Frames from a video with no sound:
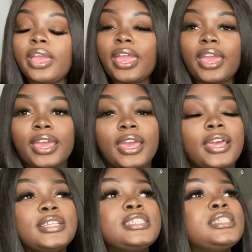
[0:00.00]

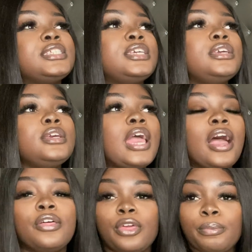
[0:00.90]
and see
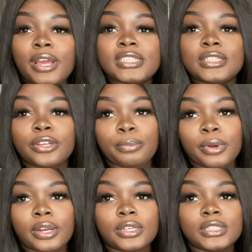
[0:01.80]
how they're pricing their
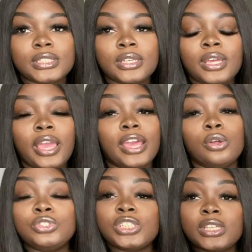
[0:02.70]
products. And
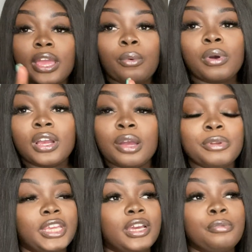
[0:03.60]
don't just look at one
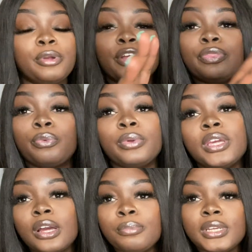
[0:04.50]
company. Compare 3
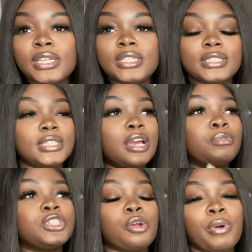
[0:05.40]
companies, see how
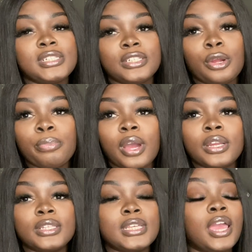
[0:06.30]
much they're pricing their
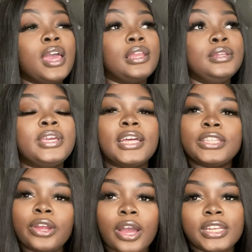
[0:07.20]
products. Look at
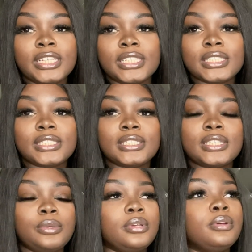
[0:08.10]
their audience,
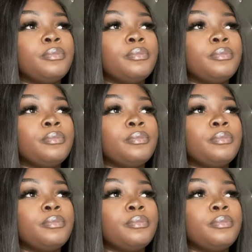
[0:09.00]
see,